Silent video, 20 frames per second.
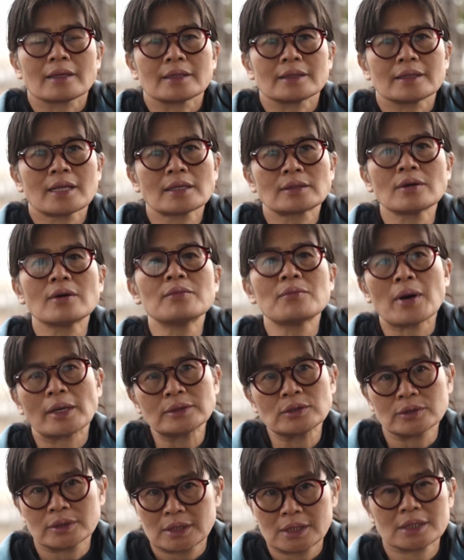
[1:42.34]
They don't
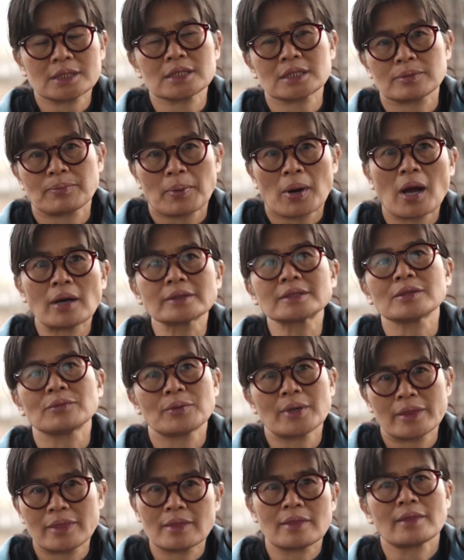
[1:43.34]
want to just sprout
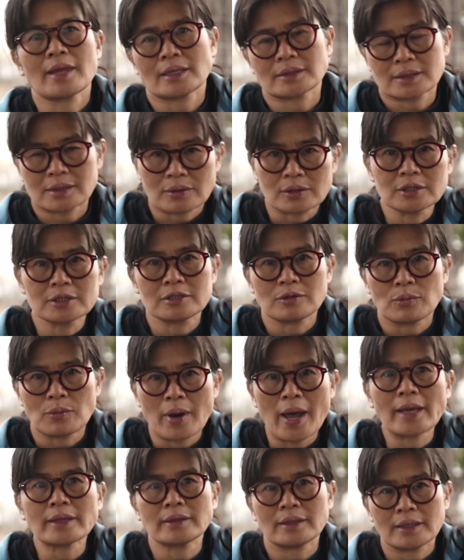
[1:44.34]
when there's a good
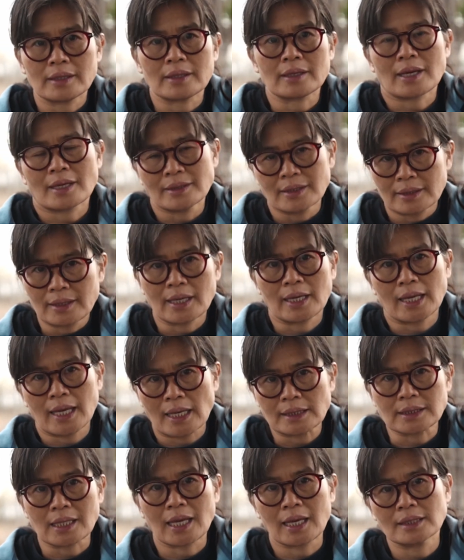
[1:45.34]
weather and then
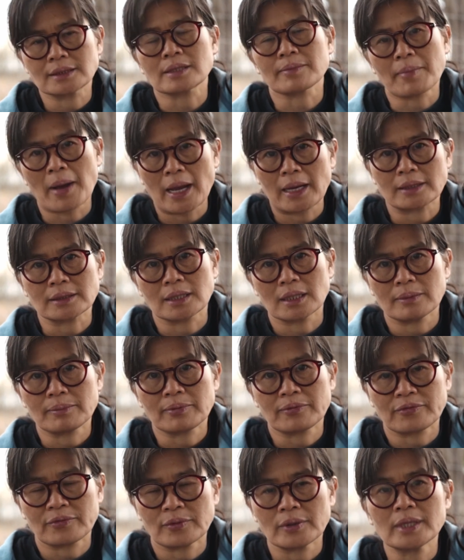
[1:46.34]
get hit by a deep
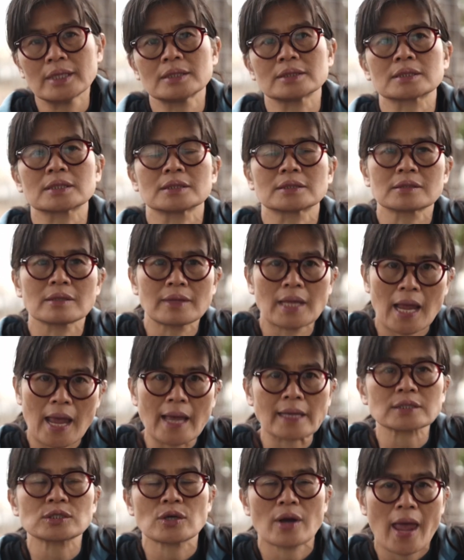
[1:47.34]
freeze. So they
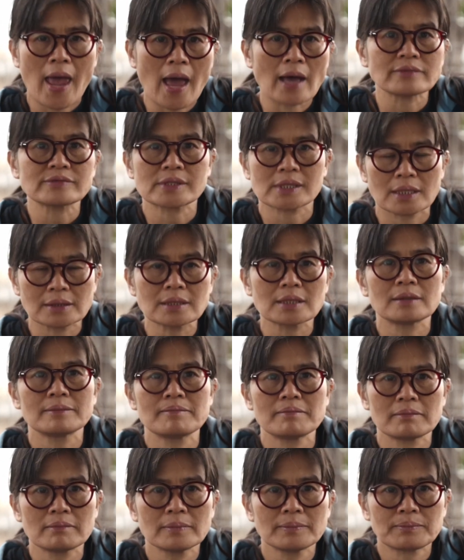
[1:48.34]
actually have
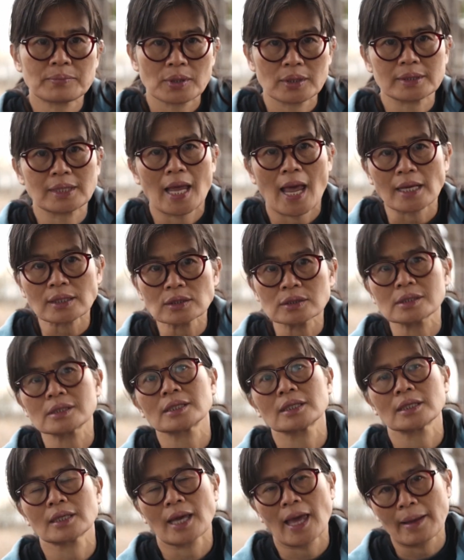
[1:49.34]
certain
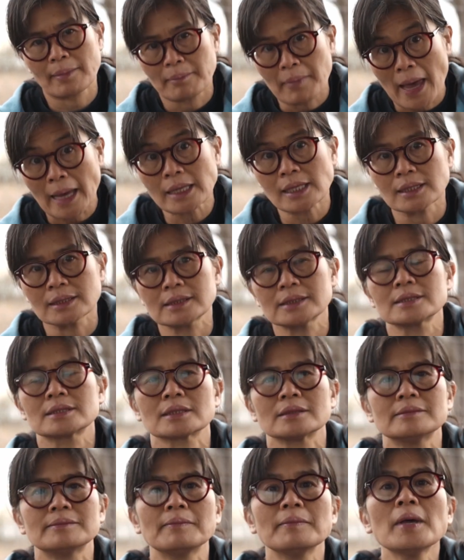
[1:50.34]
protecting
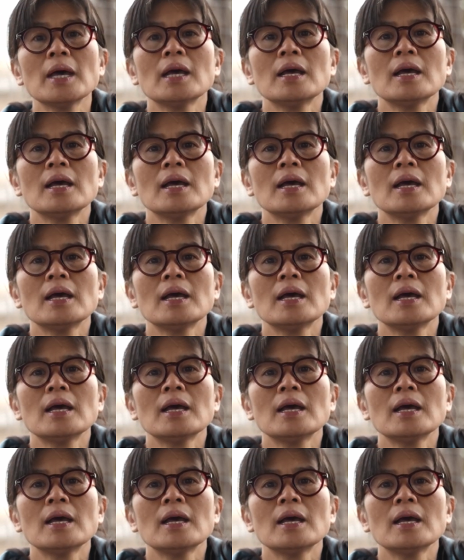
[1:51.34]
mechanism